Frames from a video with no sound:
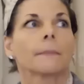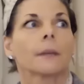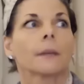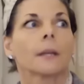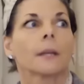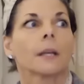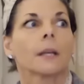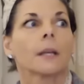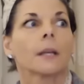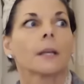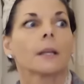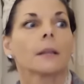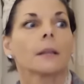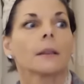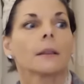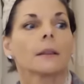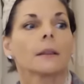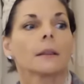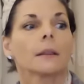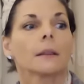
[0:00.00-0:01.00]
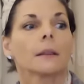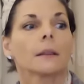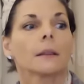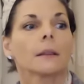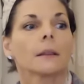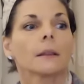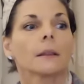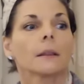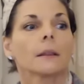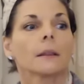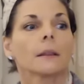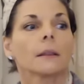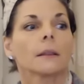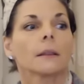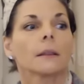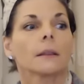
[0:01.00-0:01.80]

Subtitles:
[no speech]